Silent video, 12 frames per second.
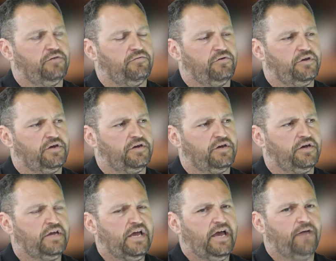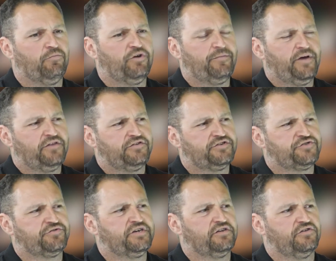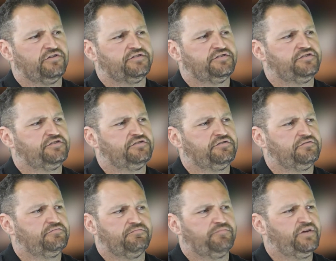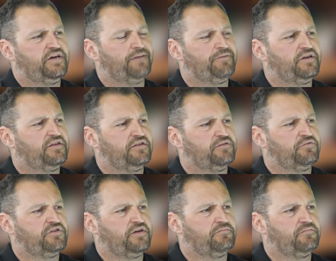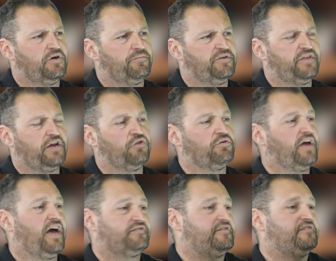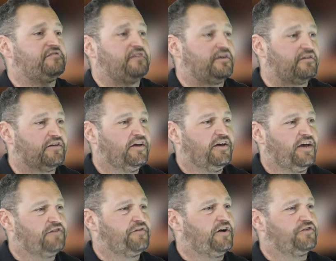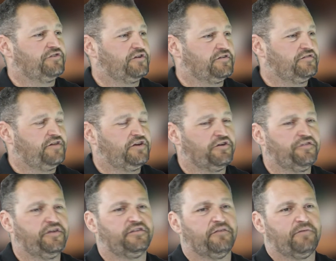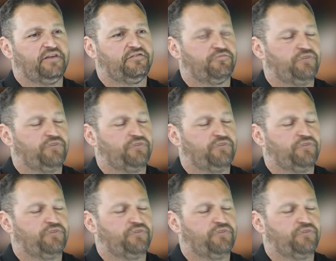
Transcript: right, okay. And what about the street lights? Did you pick up anything with them? I mean, they look artistic as far as I can see, and I think they're meant to